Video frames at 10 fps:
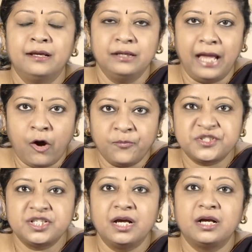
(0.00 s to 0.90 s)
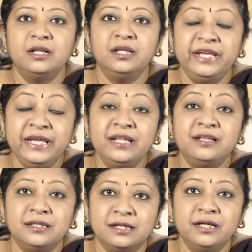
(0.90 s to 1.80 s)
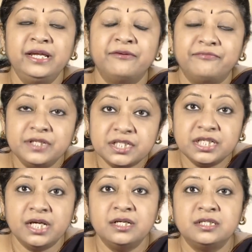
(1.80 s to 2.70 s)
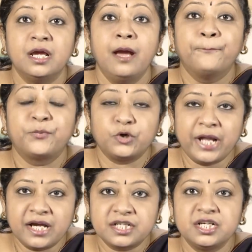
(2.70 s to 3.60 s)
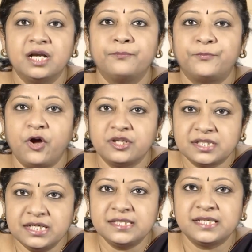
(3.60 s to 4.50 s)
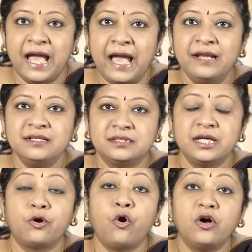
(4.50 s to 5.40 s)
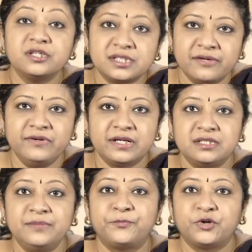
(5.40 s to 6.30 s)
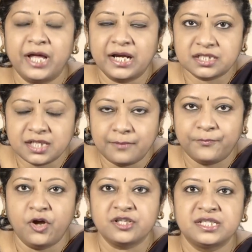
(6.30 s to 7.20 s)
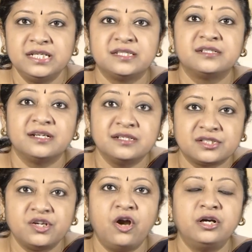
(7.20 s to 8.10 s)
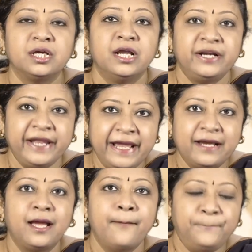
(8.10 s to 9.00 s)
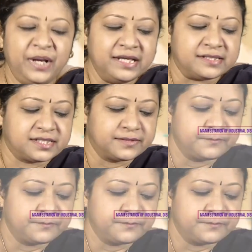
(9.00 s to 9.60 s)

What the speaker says: obstacle in the efficient production process, and the cost effective production process does not take place.